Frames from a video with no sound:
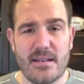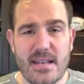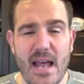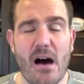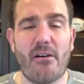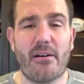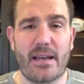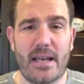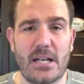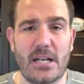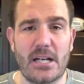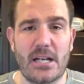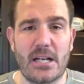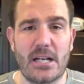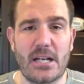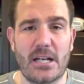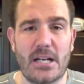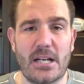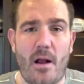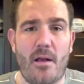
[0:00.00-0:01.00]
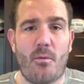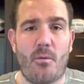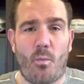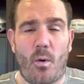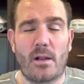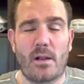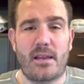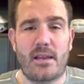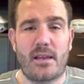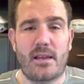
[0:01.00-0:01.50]
telling each other where
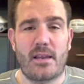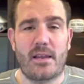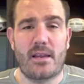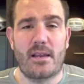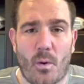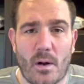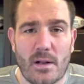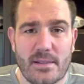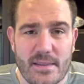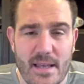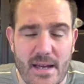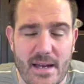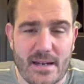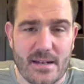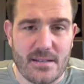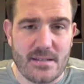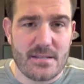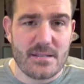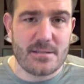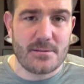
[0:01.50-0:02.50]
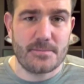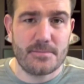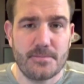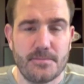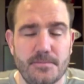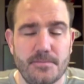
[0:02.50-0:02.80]
what the other one thinks.